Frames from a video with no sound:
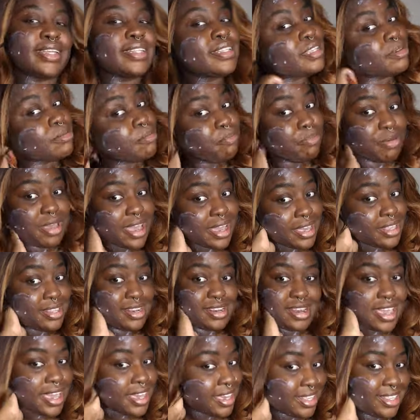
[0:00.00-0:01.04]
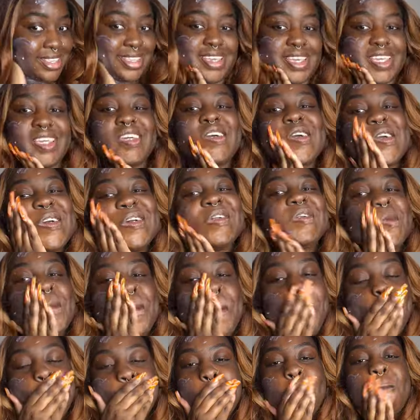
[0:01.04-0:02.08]
get the back of the neck, get the ears,
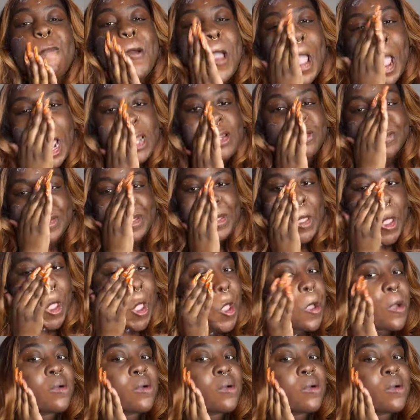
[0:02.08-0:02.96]
all of it.